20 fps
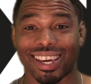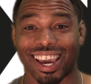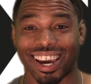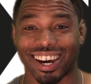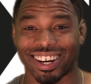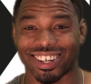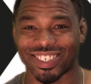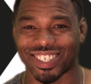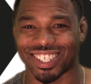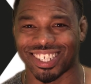
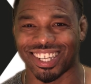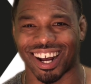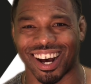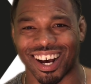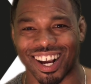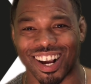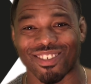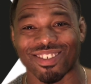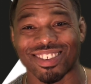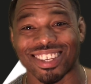else.
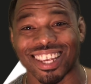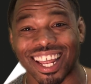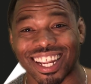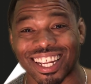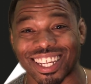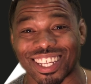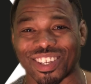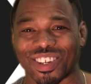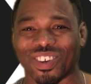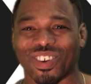Talk, I'm
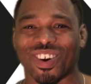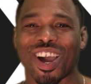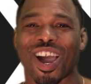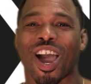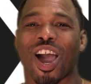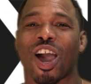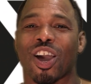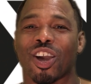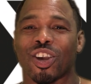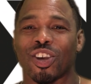telling you,
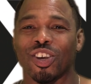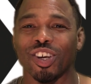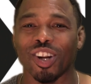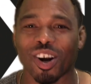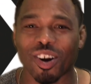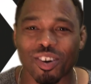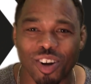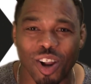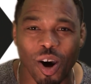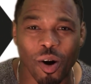you
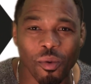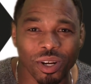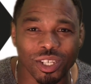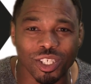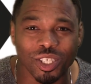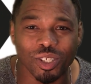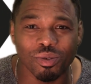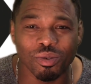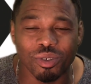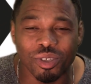don't know
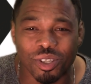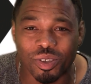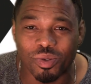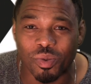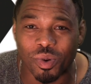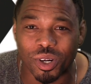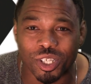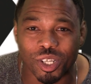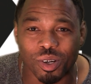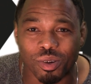what you
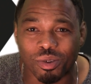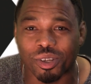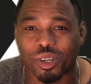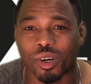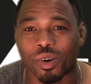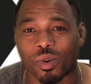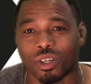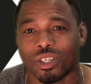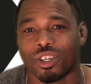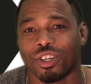what you'll
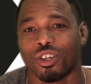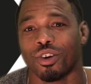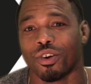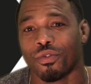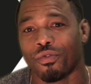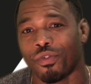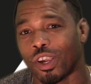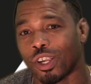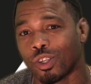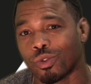do until you're
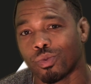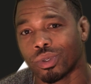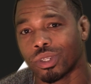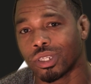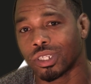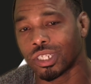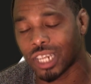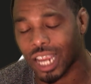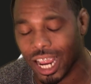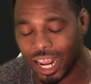faced with
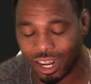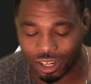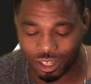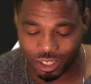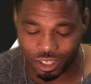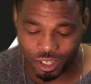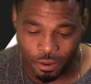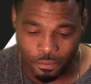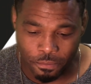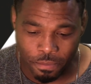the
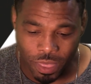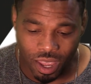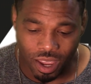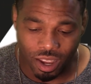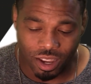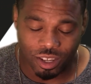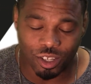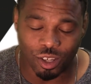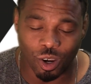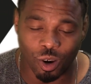challenge.
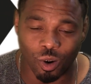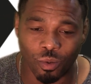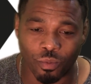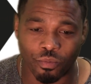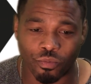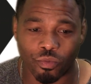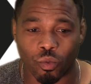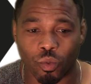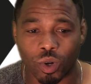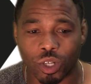
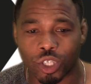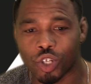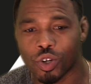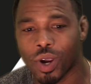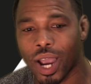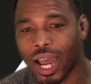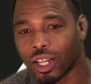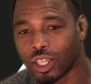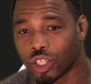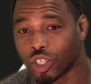So what you
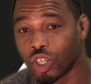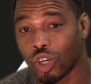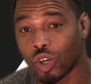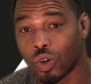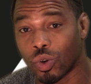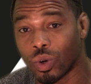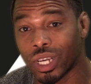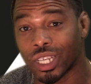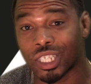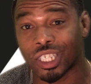got to
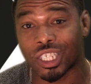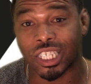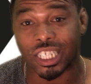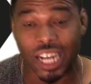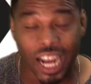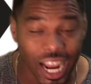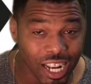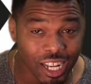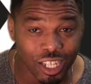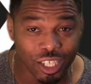do is
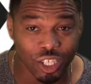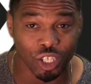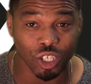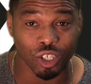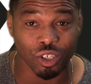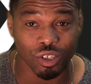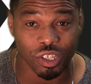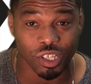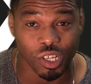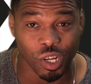challenge
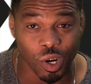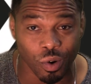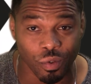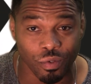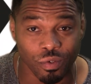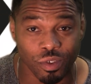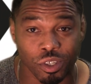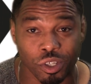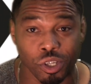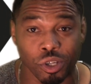
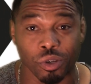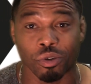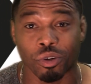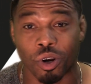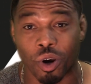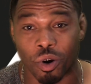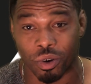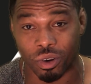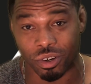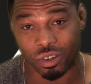yourself to
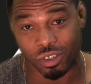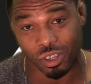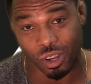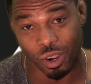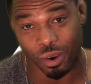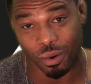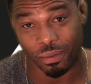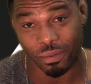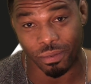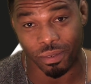know
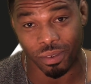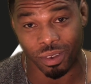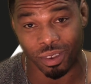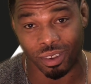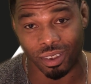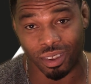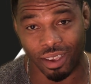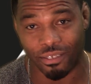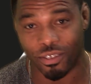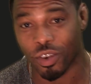yourself.
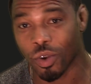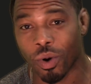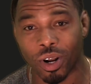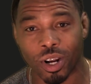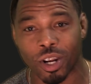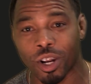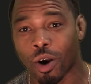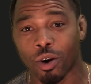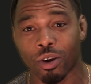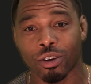If you want
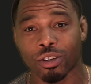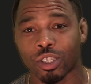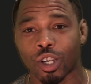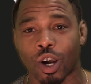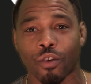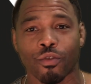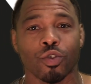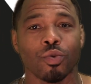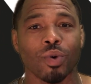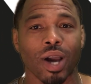to know
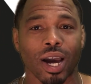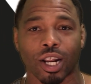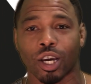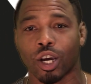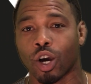yourself, you got to